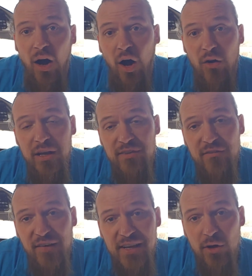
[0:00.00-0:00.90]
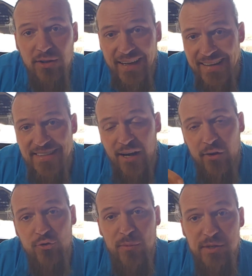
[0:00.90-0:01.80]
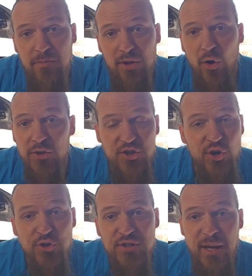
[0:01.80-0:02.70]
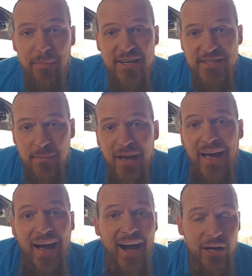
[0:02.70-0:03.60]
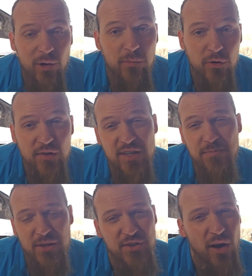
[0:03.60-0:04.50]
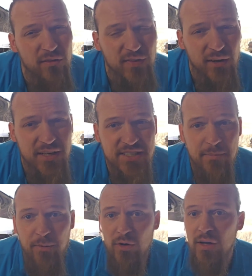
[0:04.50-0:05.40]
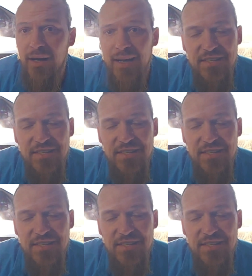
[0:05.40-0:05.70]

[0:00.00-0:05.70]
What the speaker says: I'll leave a video link down in the description below that shows you step by step how to remove this, but it's all very simple.